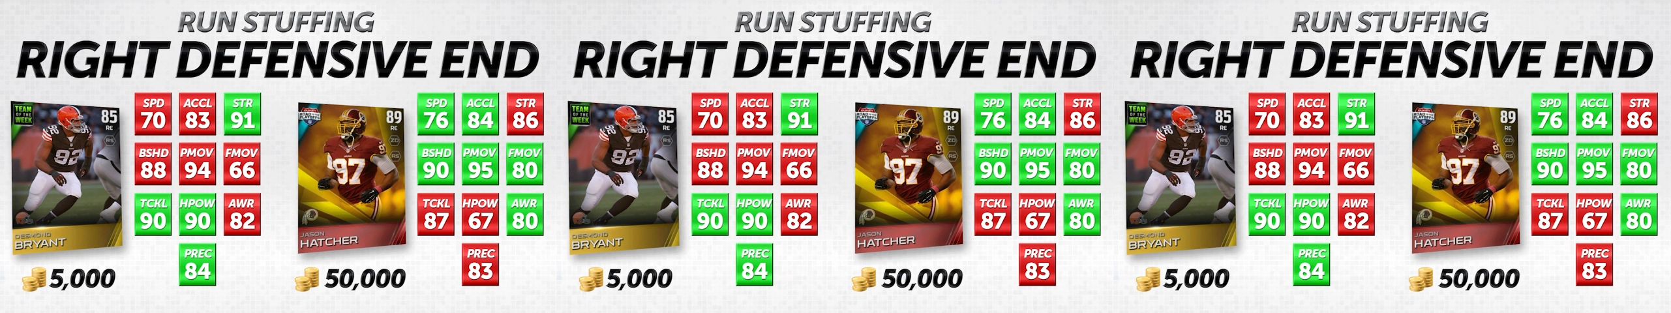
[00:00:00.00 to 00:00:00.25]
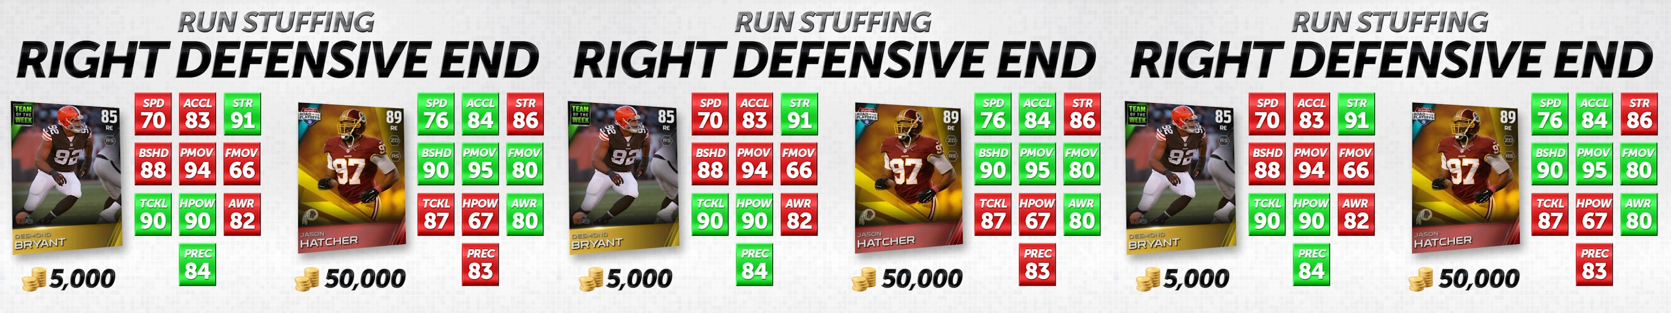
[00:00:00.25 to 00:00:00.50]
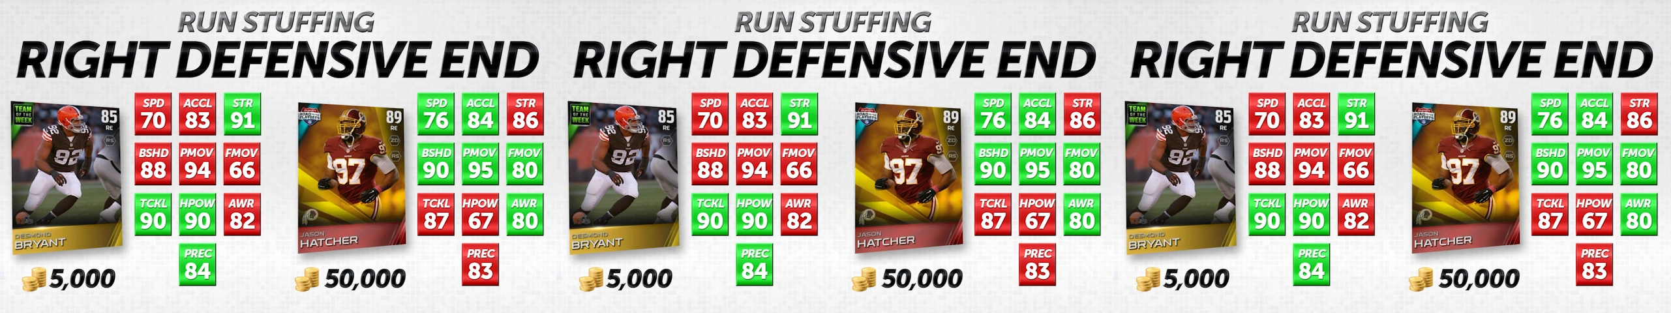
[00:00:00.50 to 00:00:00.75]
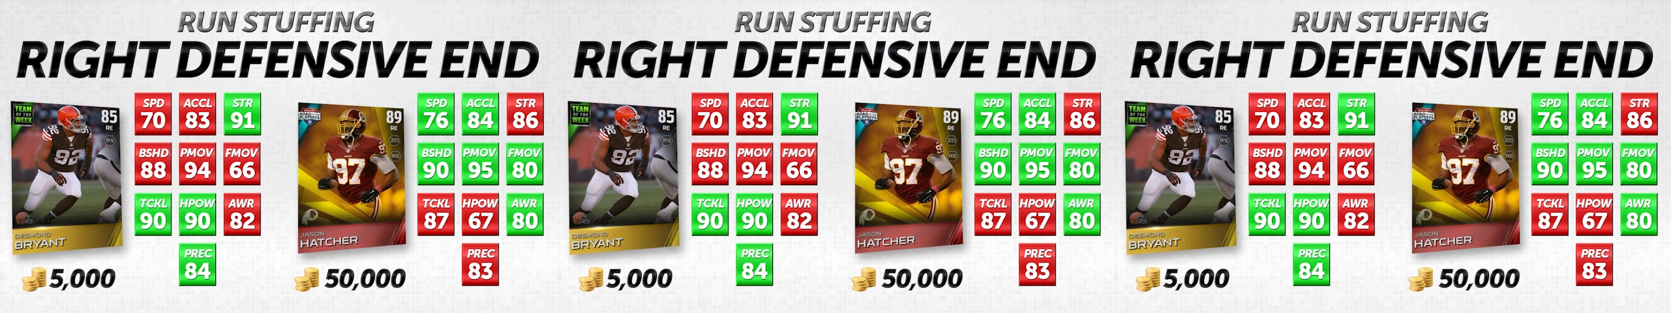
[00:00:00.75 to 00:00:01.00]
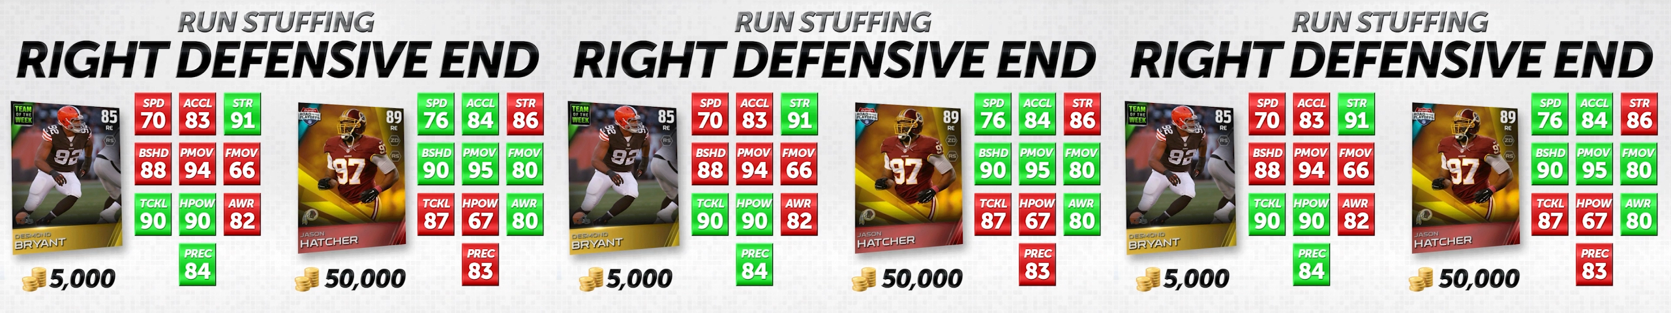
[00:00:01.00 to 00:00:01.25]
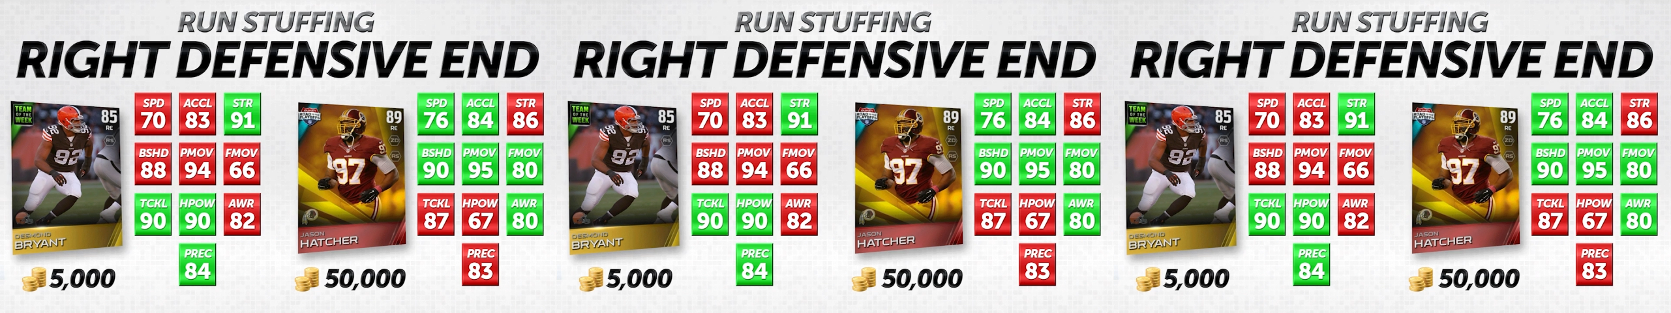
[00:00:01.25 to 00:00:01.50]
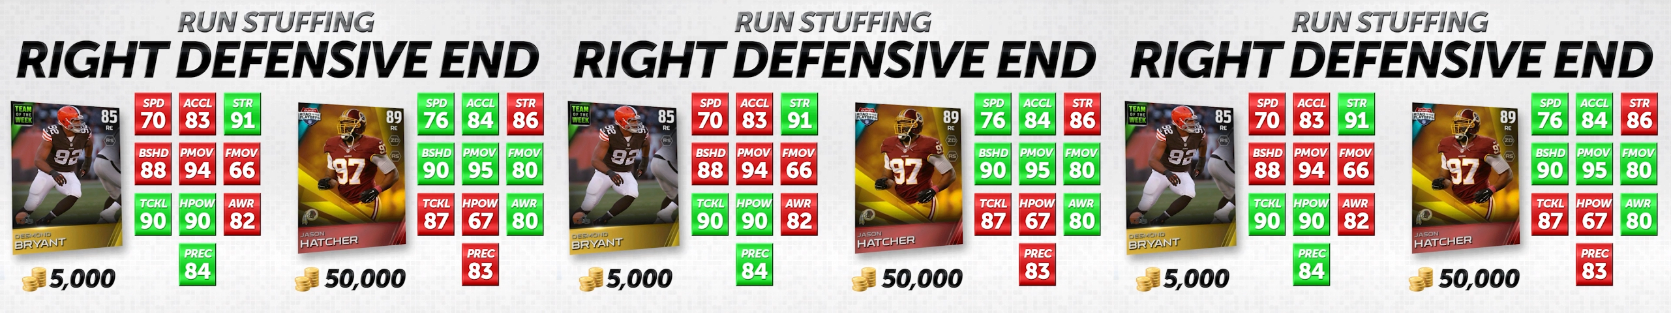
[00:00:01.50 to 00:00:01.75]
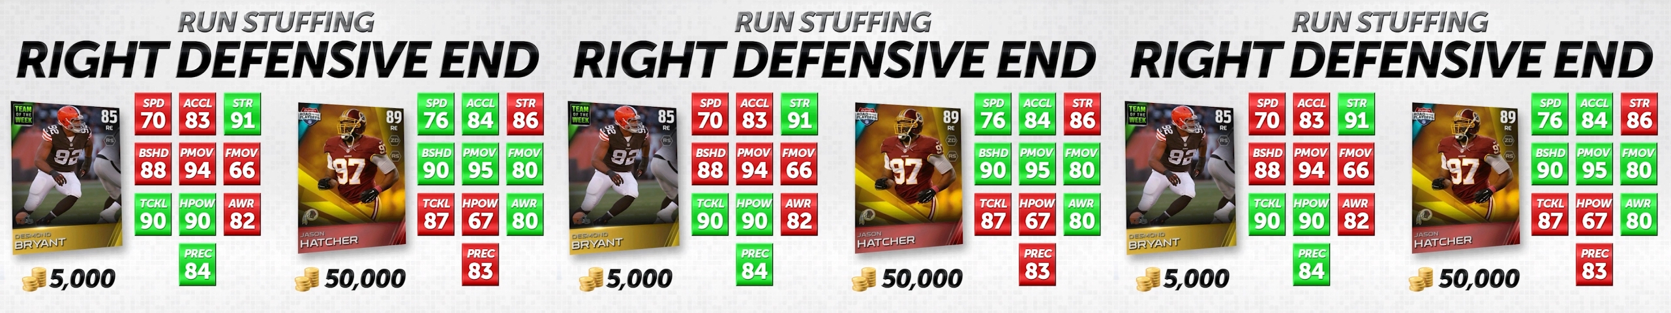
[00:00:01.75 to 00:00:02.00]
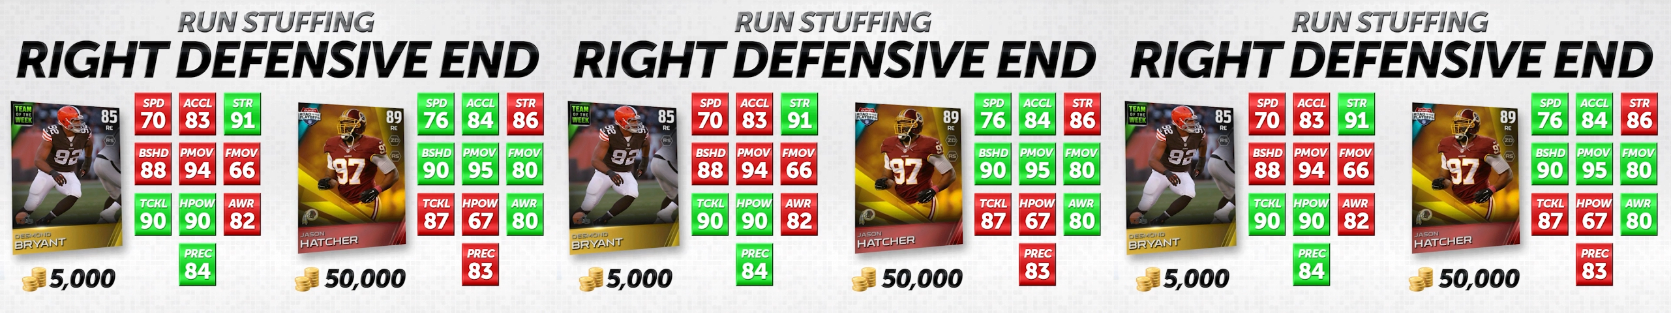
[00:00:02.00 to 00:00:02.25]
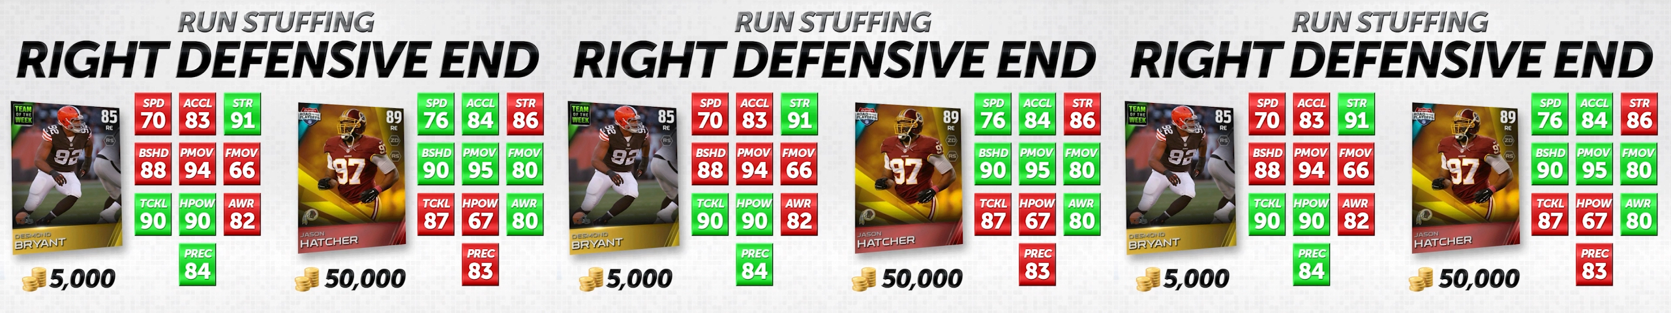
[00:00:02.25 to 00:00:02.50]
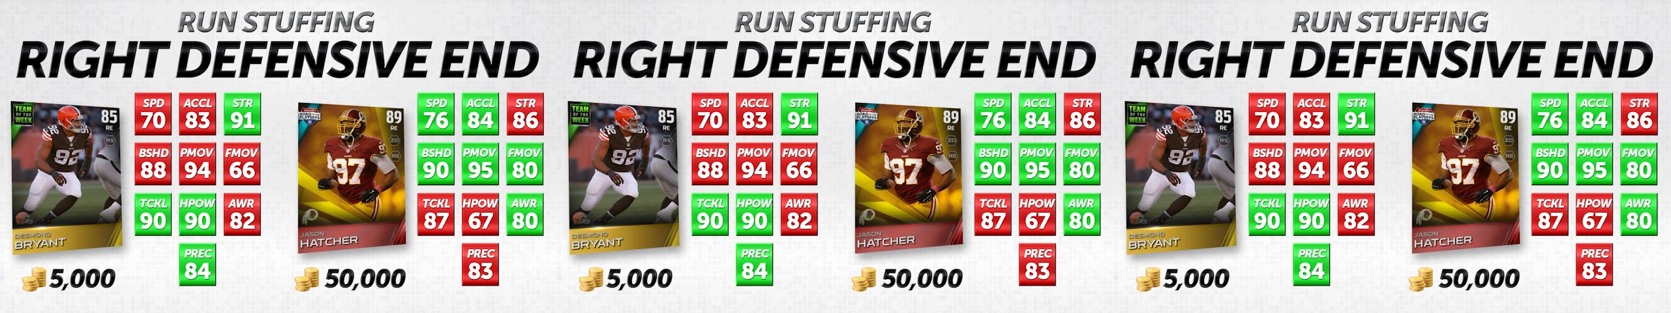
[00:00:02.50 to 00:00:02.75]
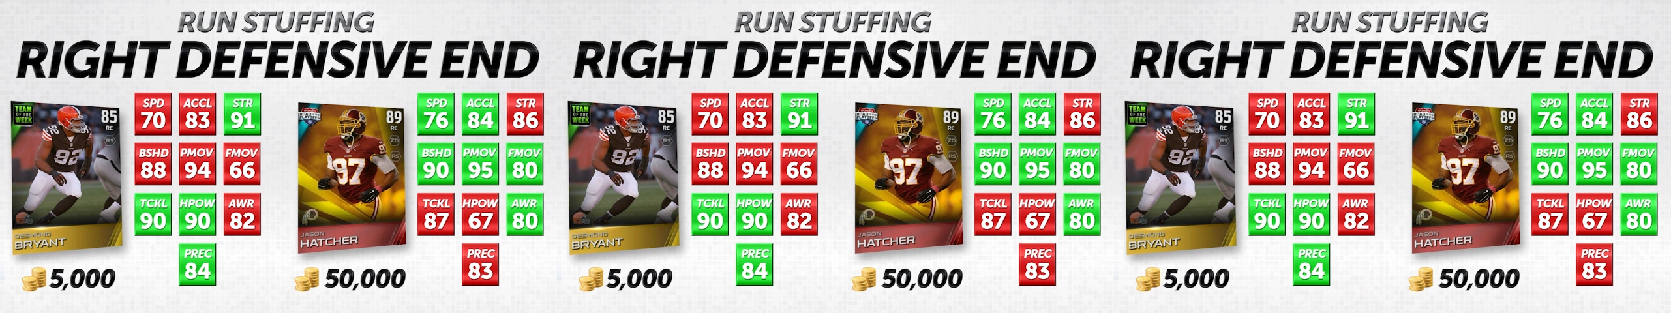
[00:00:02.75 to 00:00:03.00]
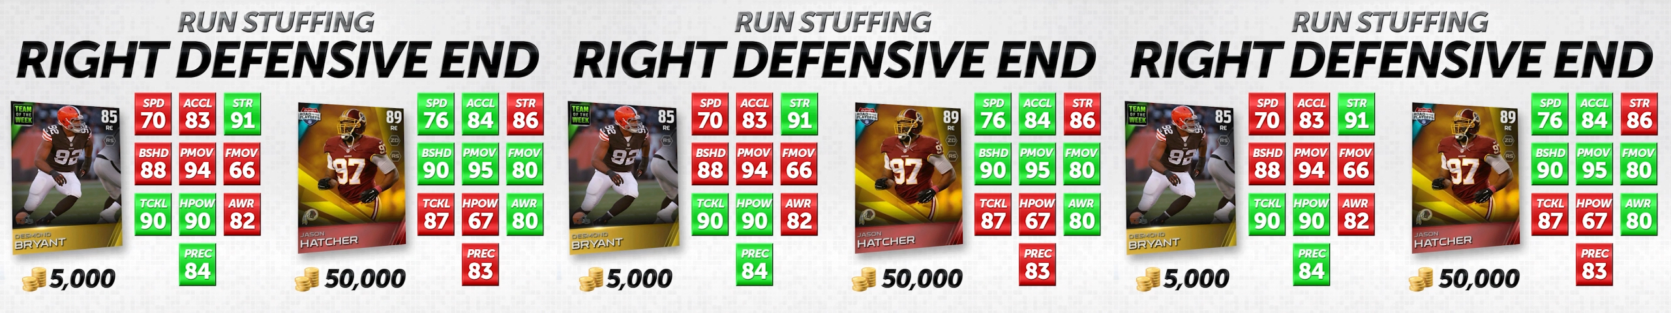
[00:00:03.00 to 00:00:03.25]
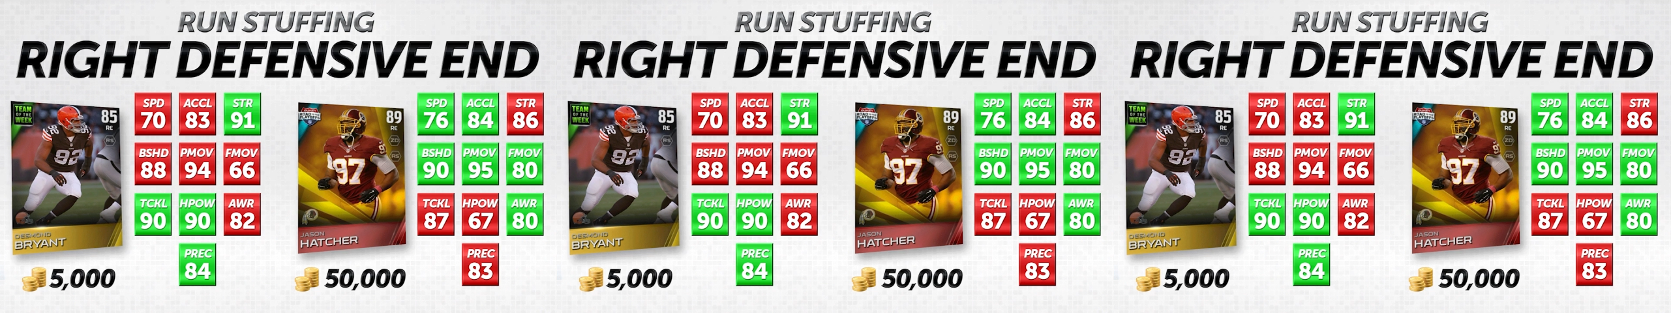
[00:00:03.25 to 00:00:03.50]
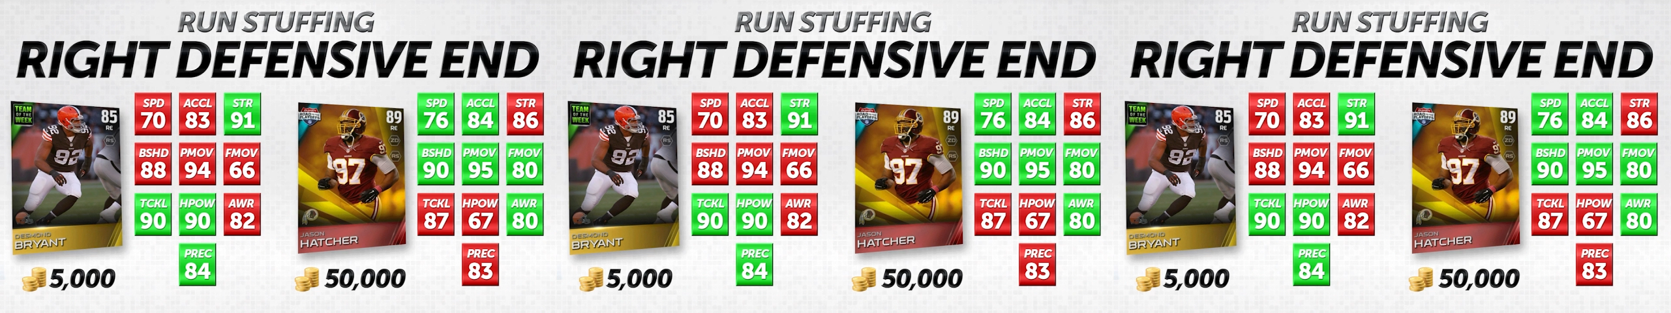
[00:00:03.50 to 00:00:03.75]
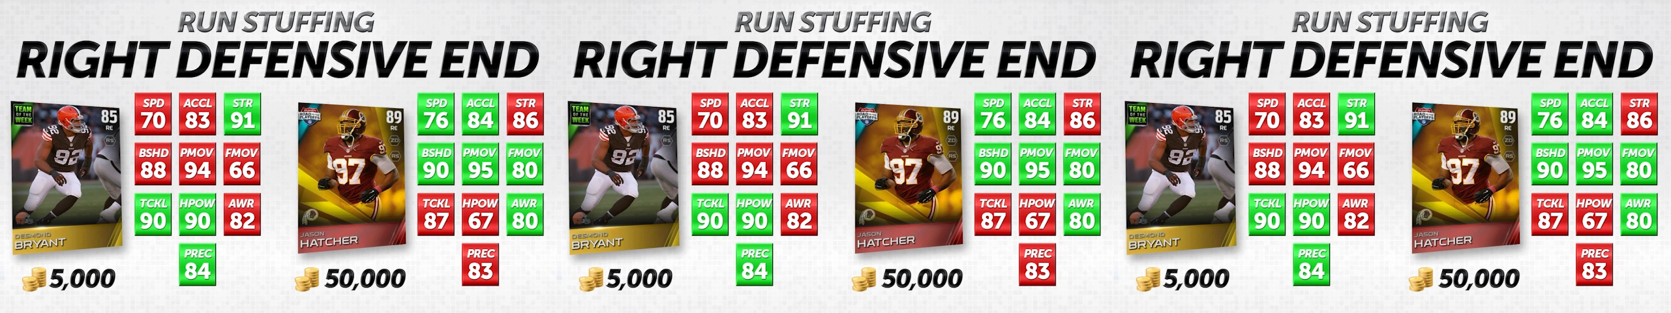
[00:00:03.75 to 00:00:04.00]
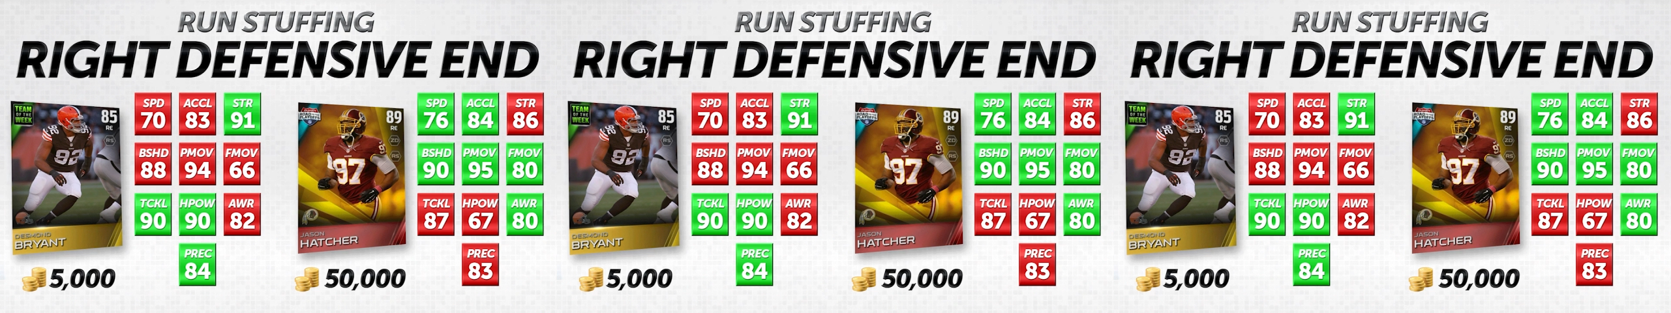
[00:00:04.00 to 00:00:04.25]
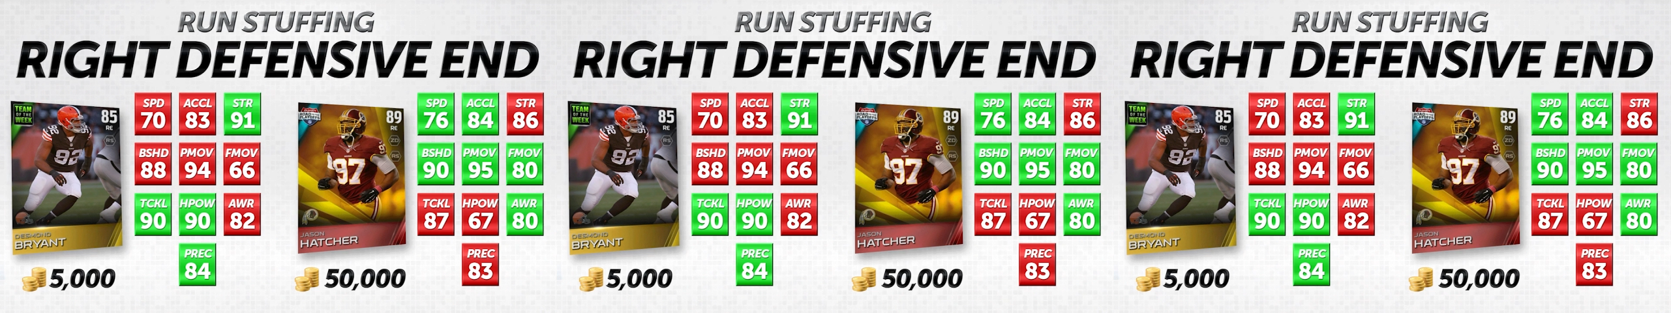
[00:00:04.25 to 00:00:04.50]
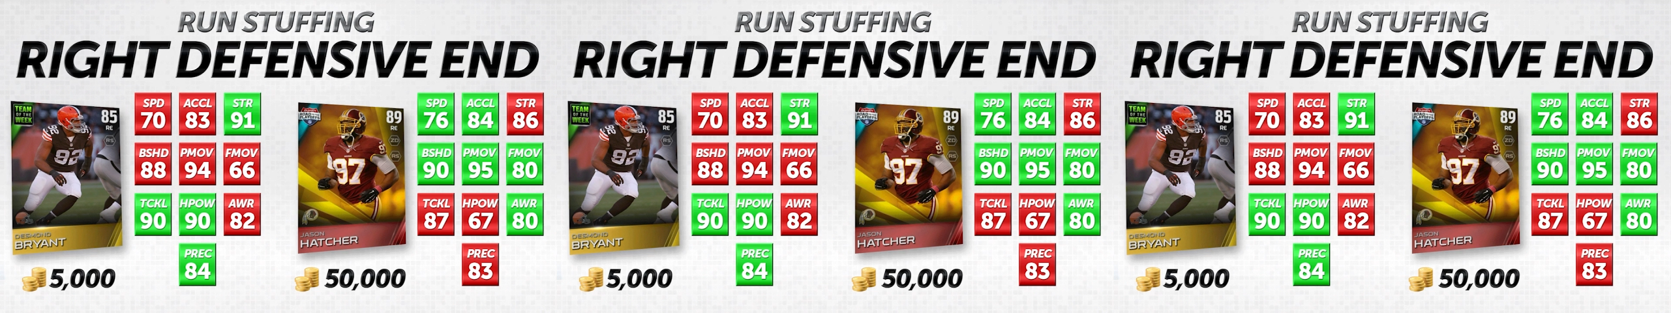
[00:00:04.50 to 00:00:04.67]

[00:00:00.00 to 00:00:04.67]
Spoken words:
[unreadable: no face in view]